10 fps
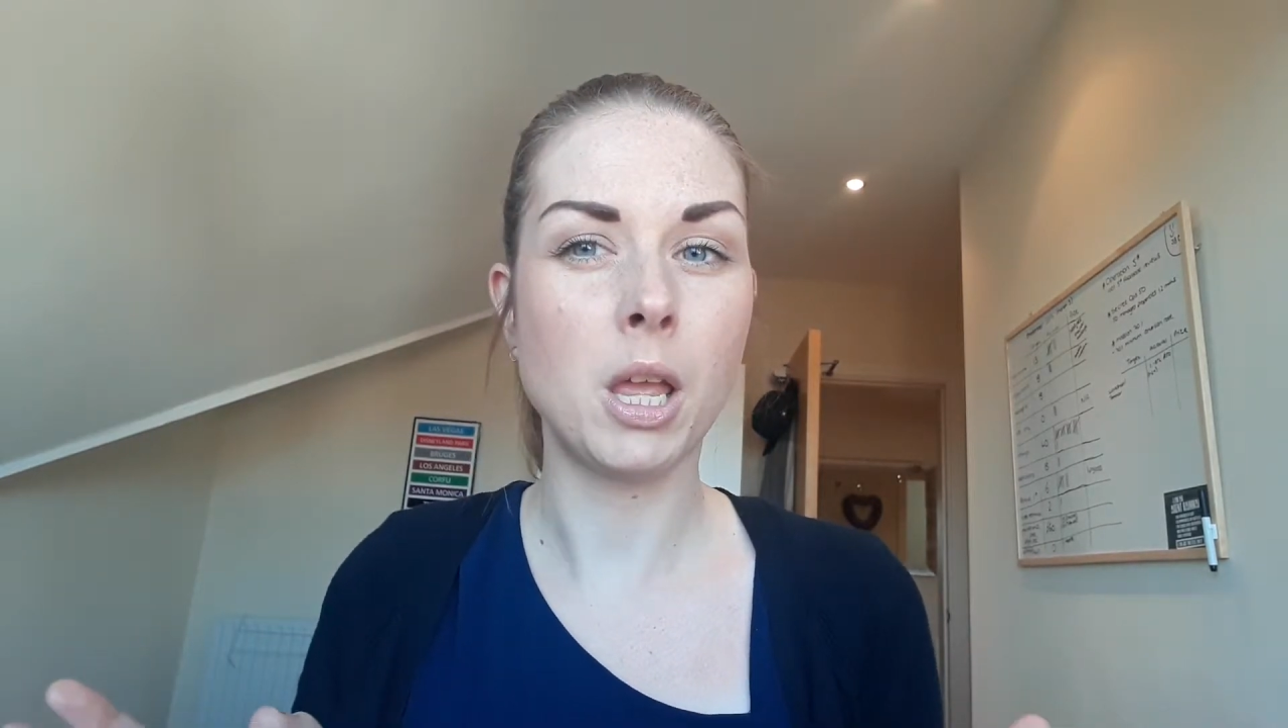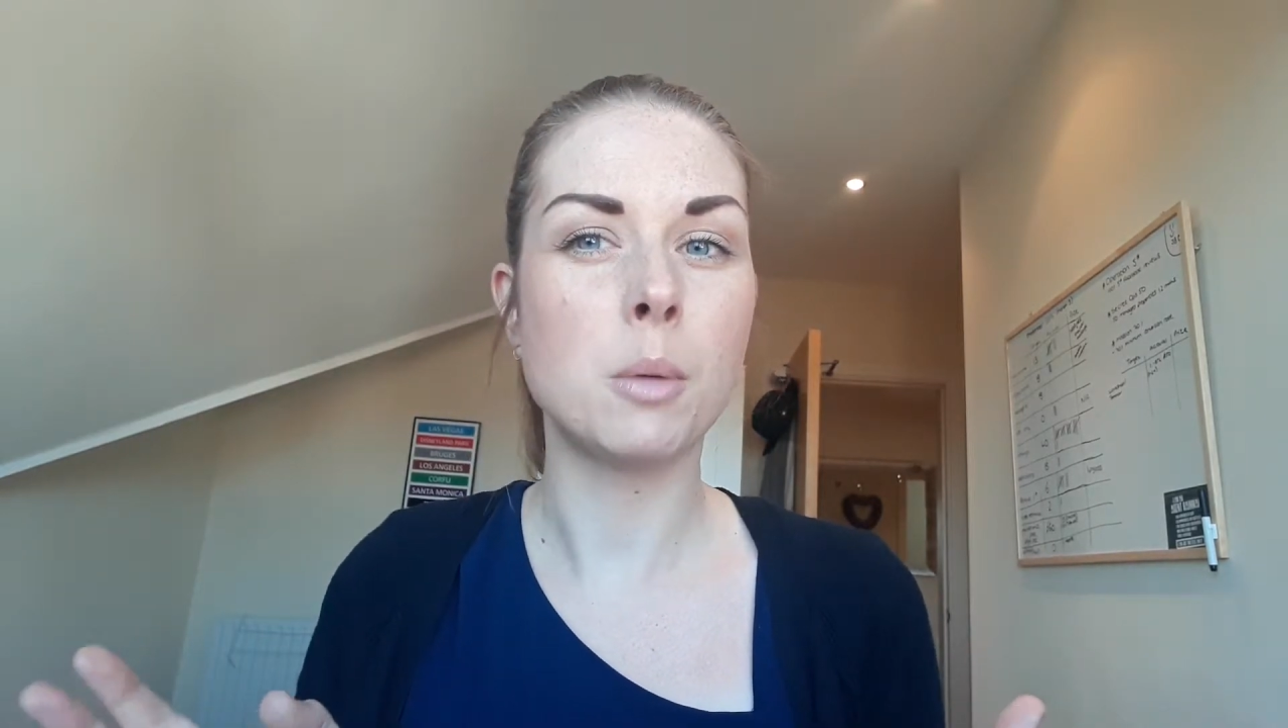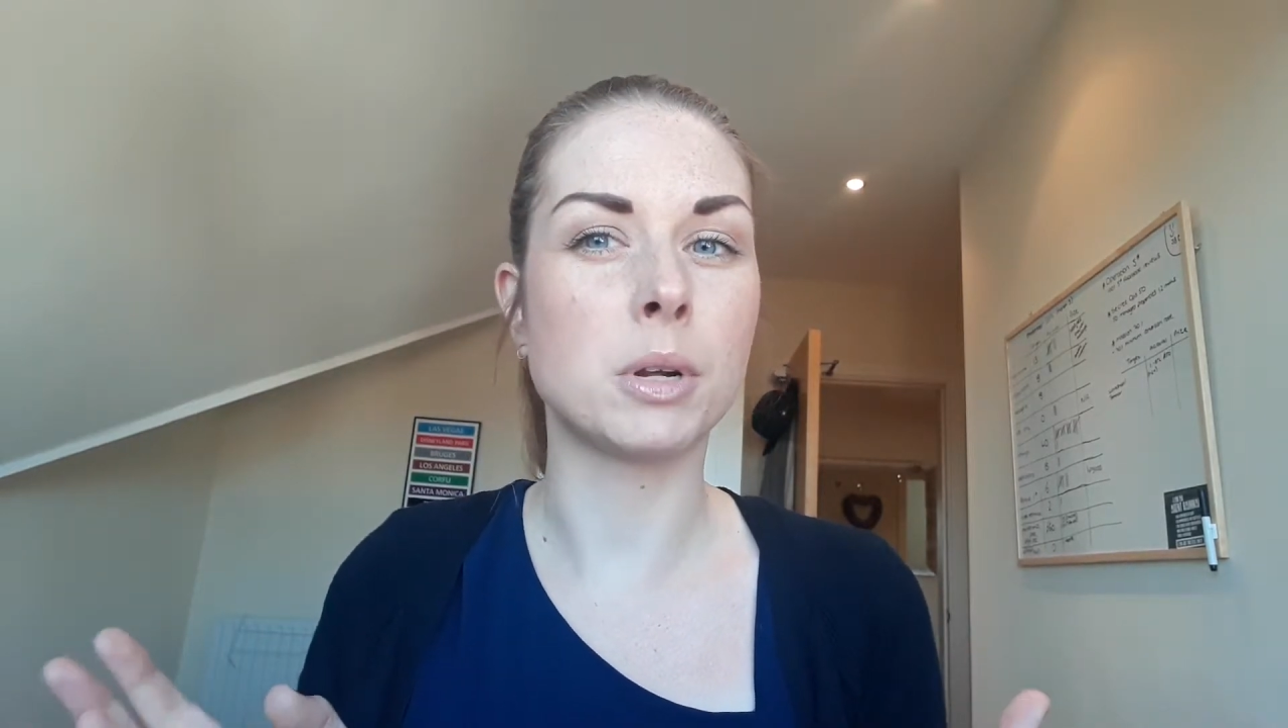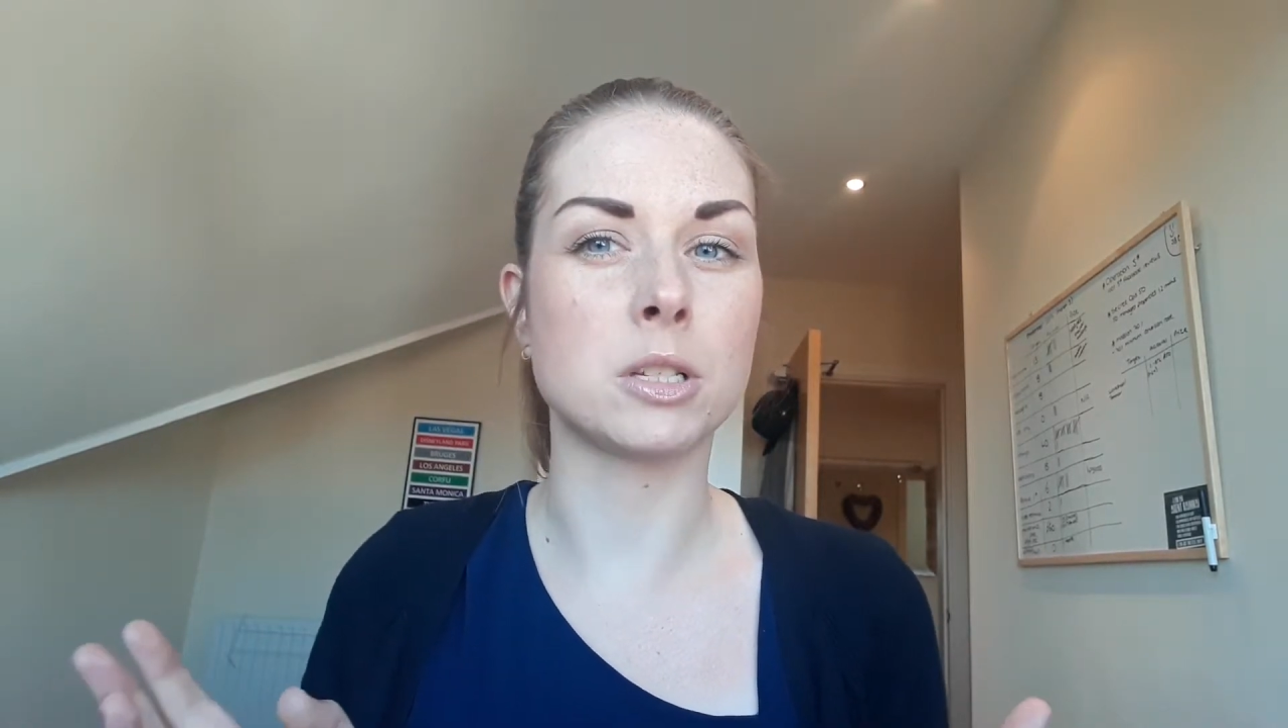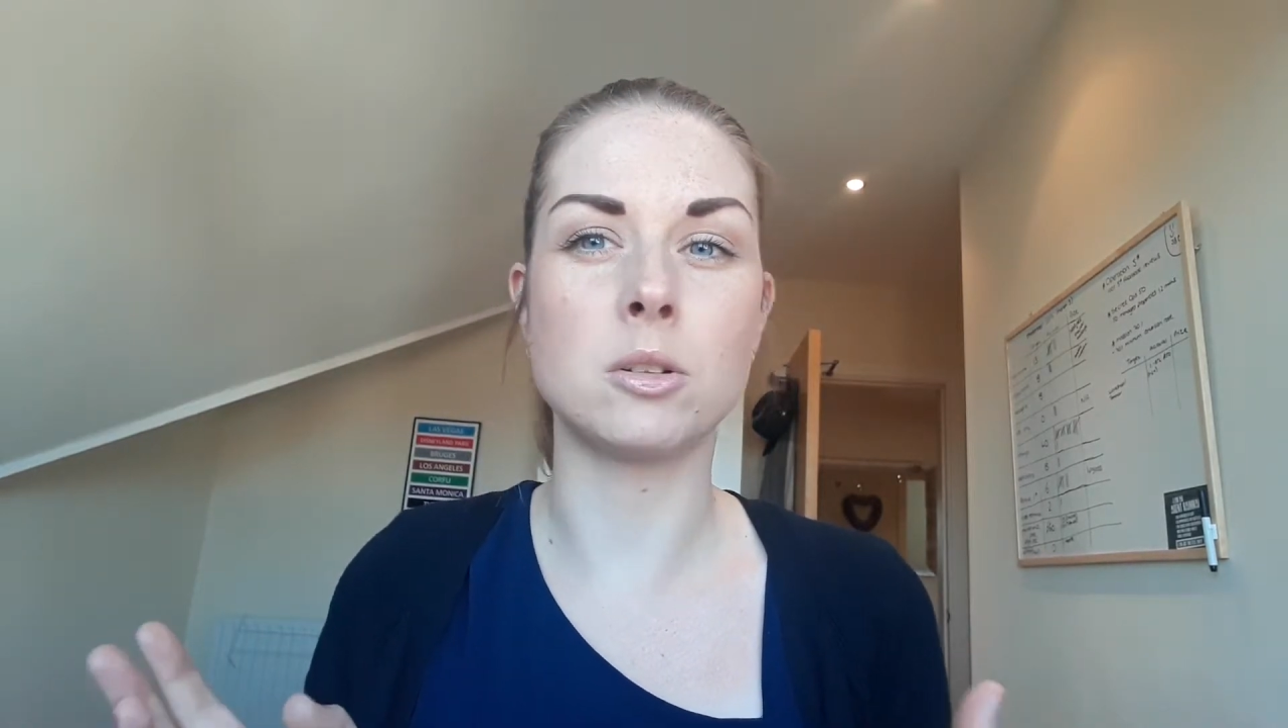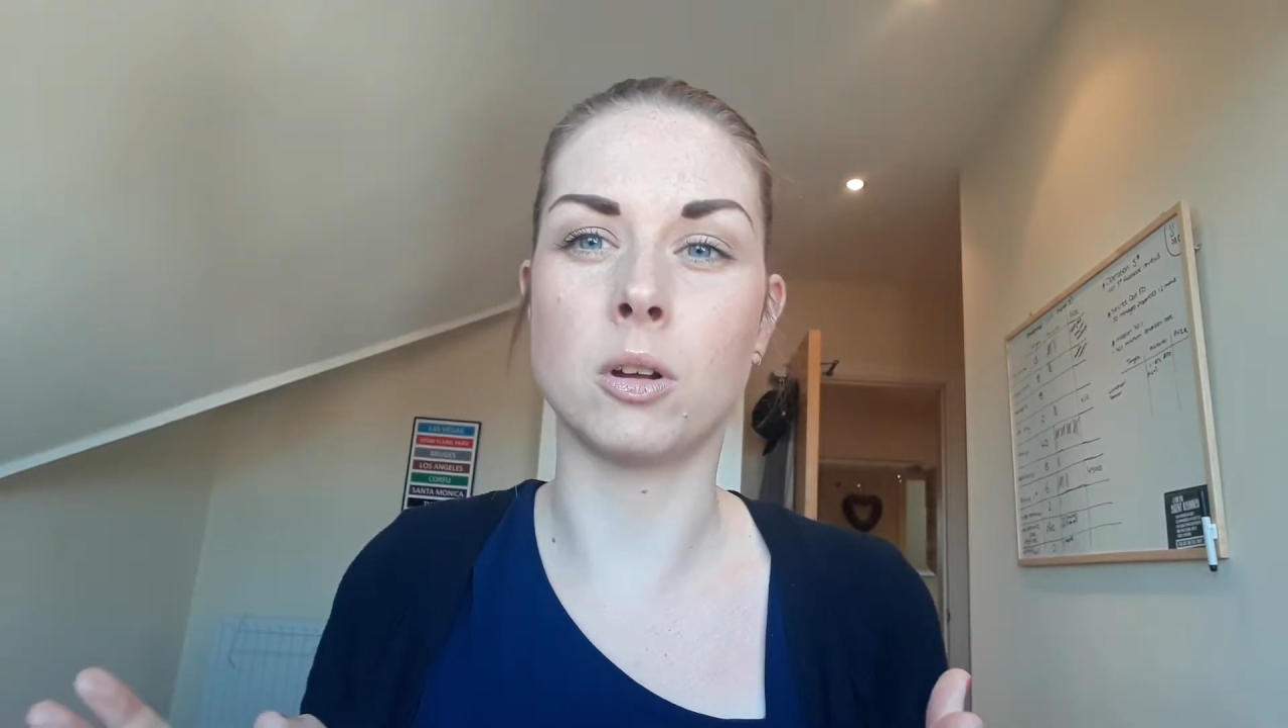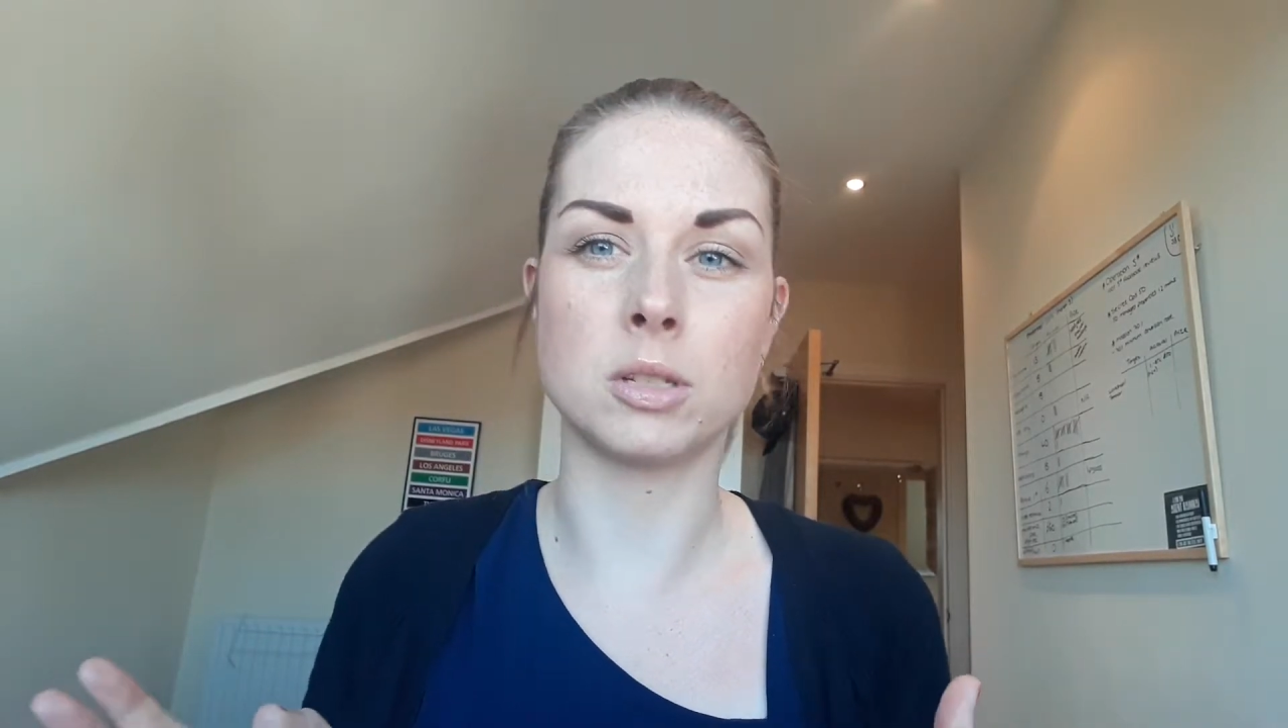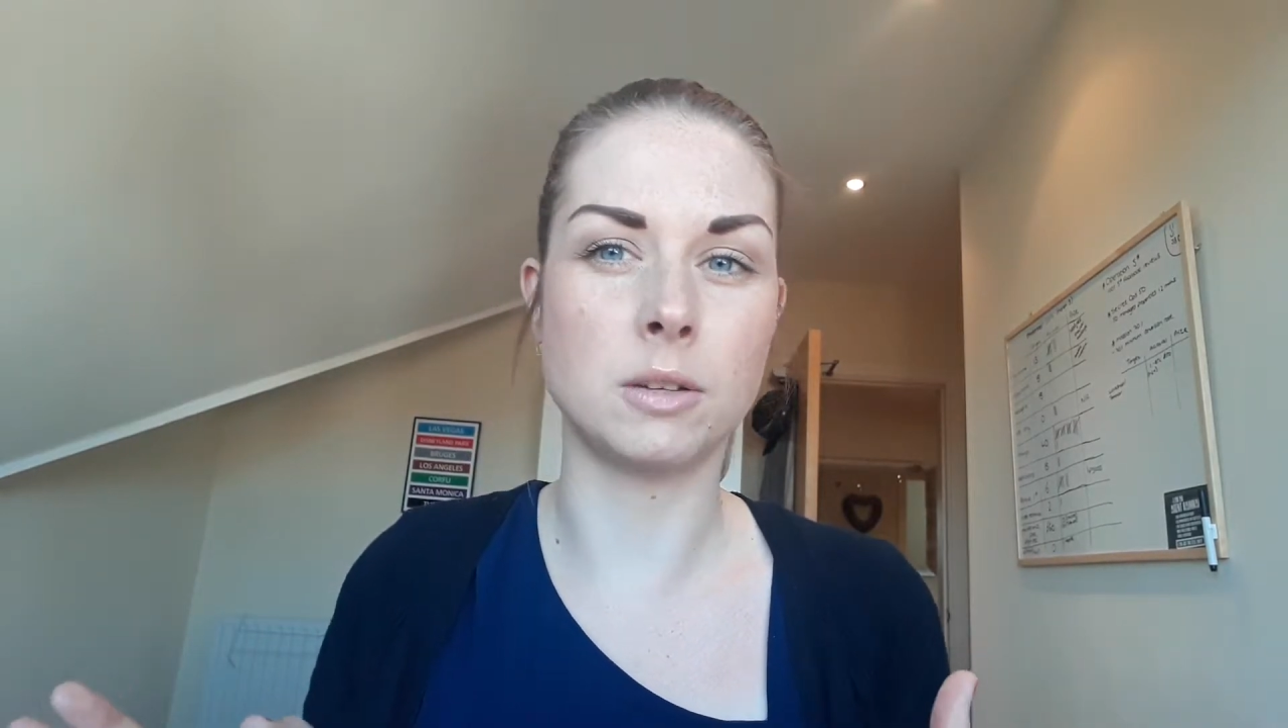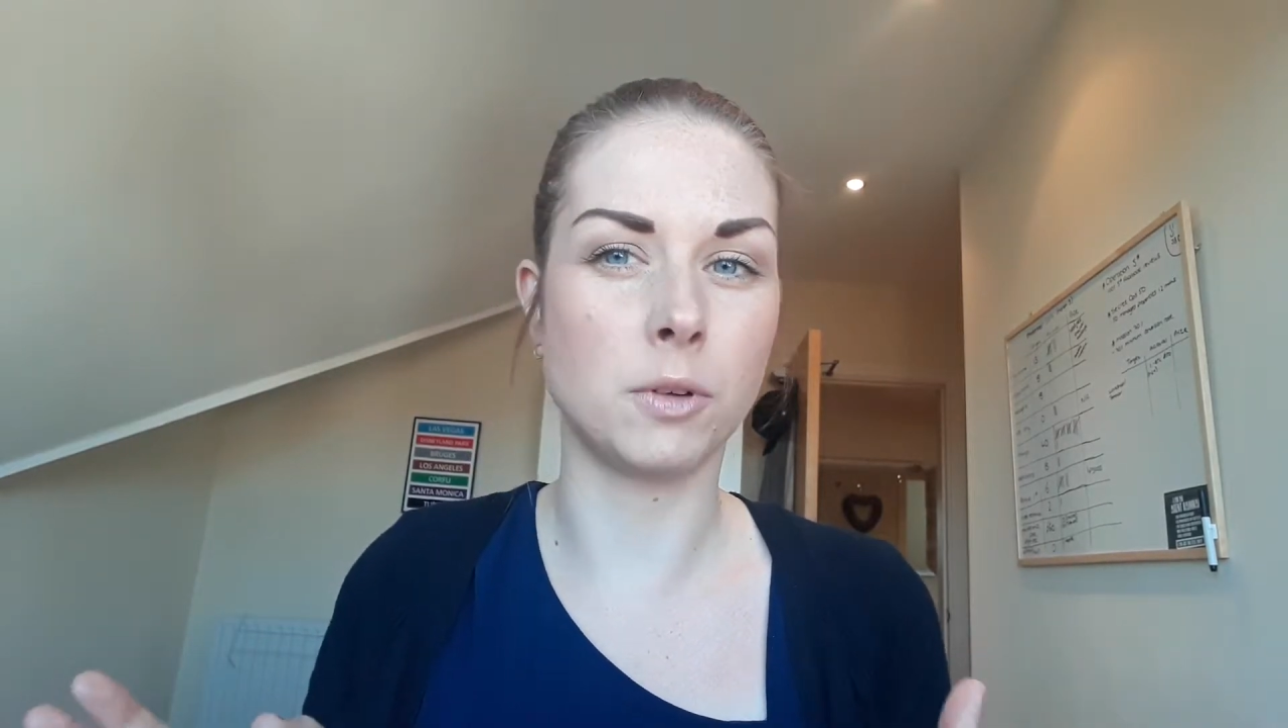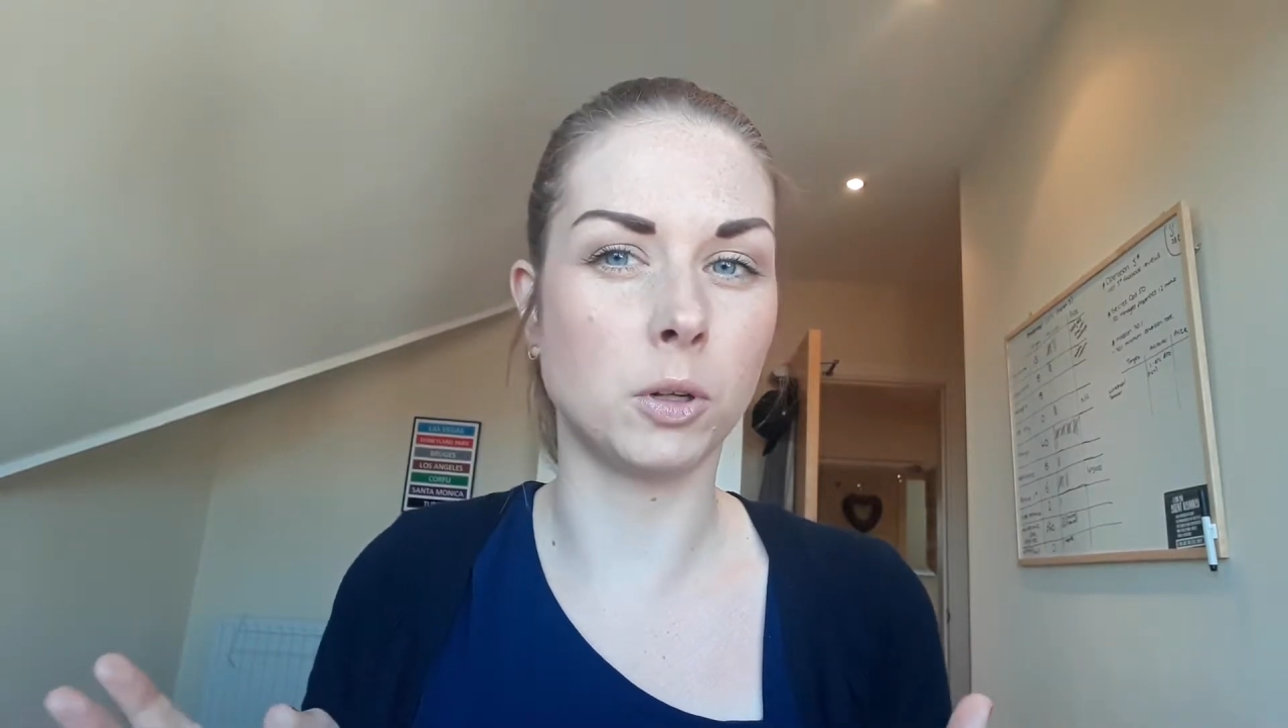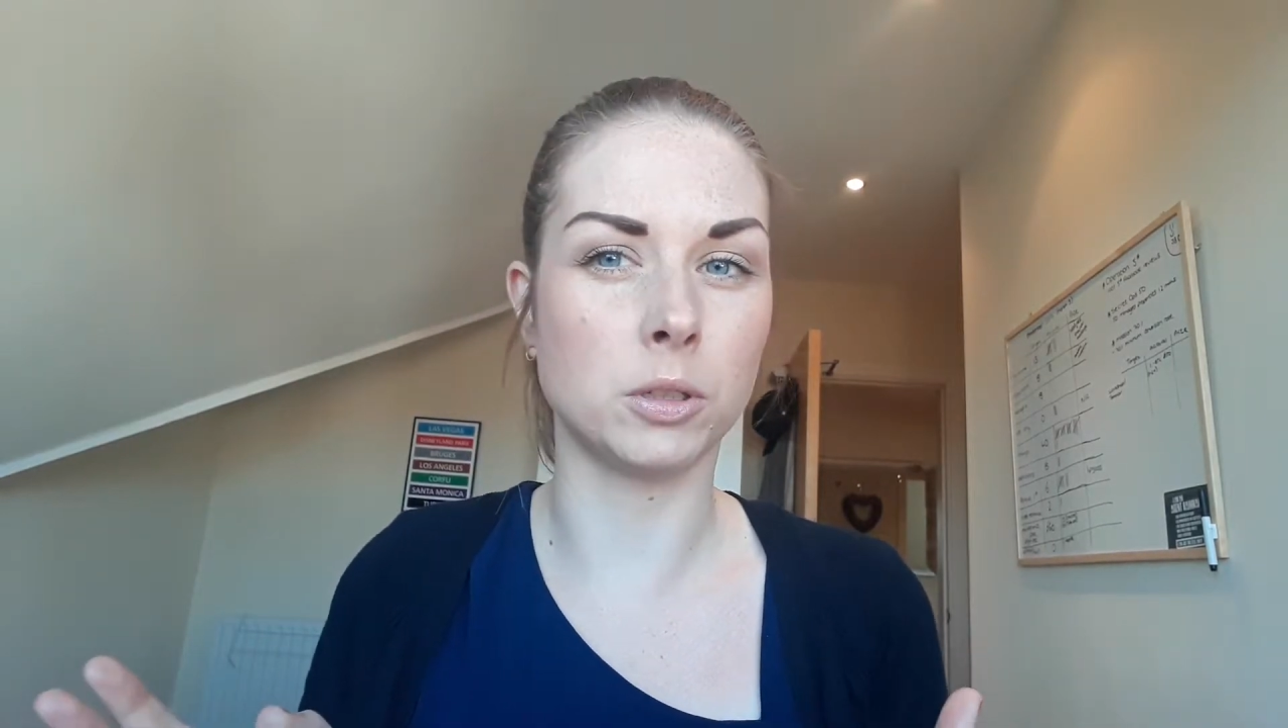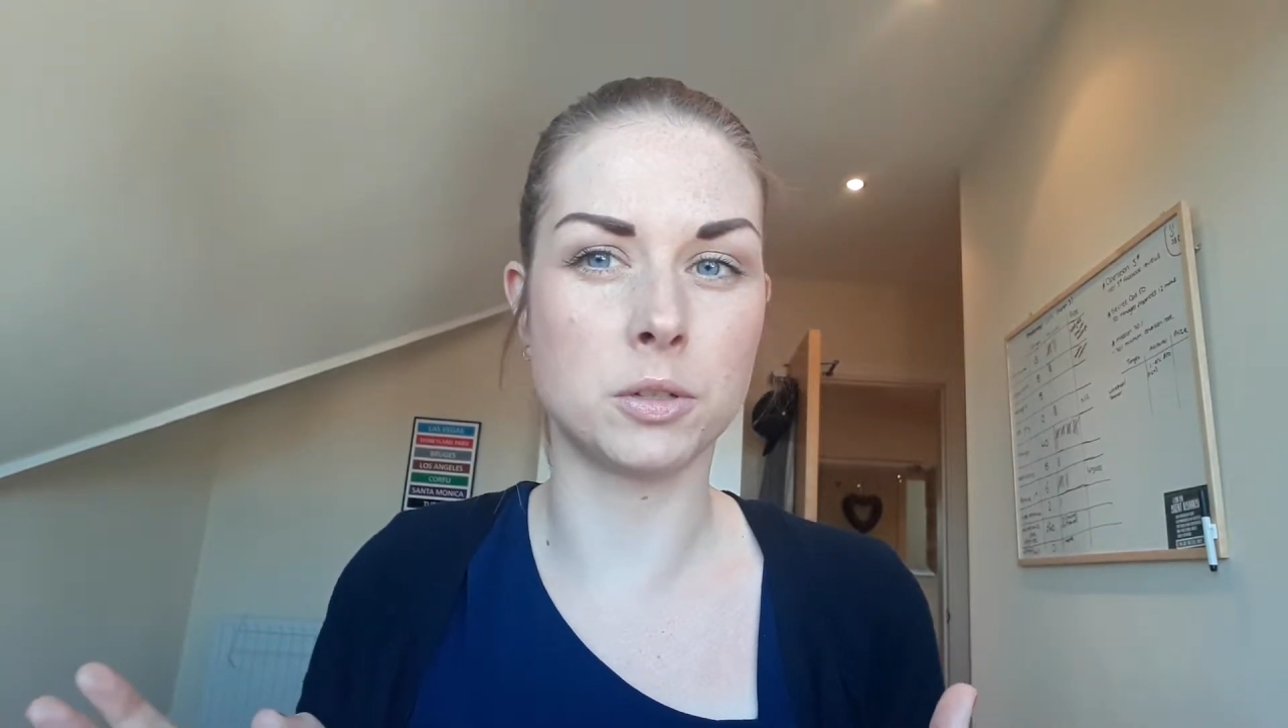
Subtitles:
but it's not as difficult as